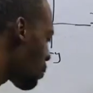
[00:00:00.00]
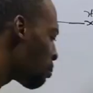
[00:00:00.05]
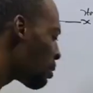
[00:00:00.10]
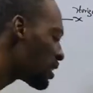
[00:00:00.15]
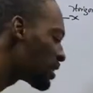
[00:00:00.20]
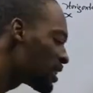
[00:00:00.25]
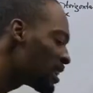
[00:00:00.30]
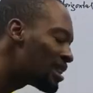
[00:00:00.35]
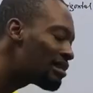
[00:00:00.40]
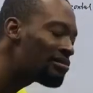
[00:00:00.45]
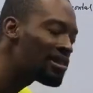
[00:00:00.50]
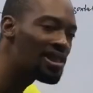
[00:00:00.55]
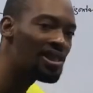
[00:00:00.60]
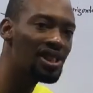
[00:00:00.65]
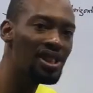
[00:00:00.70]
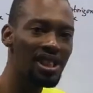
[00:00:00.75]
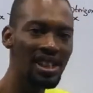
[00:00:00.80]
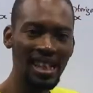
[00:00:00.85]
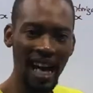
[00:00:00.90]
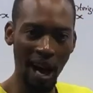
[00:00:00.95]
But dealing with
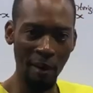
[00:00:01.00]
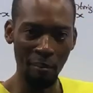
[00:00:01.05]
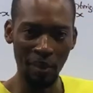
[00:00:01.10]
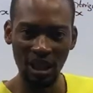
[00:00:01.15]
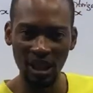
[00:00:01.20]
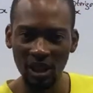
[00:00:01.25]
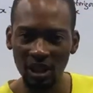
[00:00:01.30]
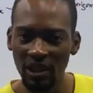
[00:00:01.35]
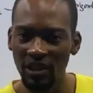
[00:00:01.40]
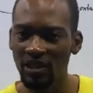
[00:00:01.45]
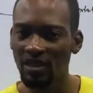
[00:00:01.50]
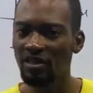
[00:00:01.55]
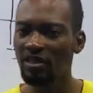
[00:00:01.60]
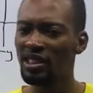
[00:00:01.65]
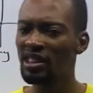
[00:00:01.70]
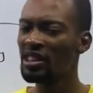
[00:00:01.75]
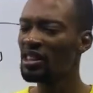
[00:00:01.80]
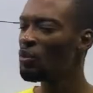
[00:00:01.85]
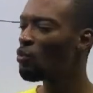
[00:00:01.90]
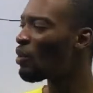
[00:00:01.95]
three dimension,
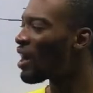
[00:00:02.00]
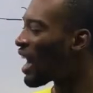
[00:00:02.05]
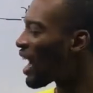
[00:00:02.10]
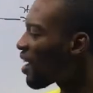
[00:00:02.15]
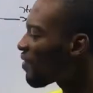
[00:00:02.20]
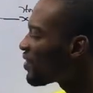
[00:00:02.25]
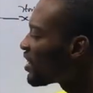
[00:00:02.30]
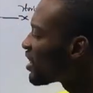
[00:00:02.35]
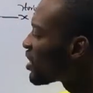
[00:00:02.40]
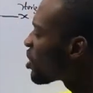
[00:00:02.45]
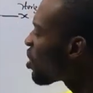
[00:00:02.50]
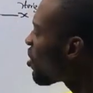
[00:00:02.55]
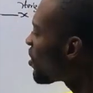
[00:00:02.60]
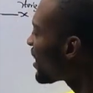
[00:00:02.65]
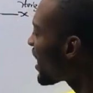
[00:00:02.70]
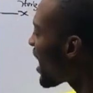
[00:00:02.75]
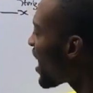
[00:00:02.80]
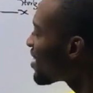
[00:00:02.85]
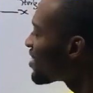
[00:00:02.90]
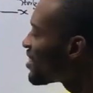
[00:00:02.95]
we have the third
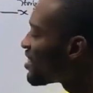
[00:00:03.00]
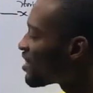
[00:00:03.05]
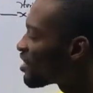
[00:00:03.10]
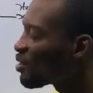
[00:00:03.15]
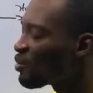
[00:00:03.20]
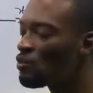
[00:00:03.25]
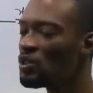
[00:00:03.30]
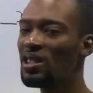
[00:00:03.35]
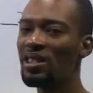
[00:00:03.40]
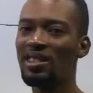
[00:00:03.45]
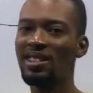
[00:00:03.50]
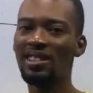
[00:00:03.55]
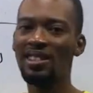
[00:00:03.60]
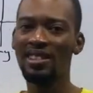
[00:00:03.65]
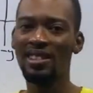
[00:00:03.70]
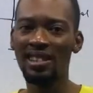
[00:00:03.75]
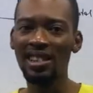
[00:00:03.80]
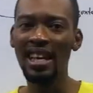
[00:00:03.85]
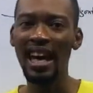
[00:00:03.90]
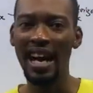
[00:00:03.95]
axis, which is the
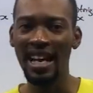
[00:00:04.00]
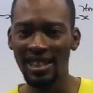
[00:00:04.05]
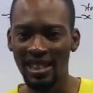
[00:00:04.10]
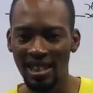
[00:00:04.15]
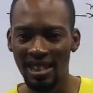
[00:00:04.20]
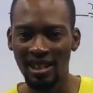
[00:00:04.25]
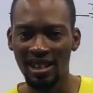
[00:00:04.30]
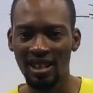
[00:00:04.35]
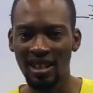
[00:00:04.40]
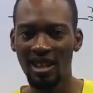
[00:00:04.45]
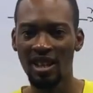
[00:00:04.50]
z axis,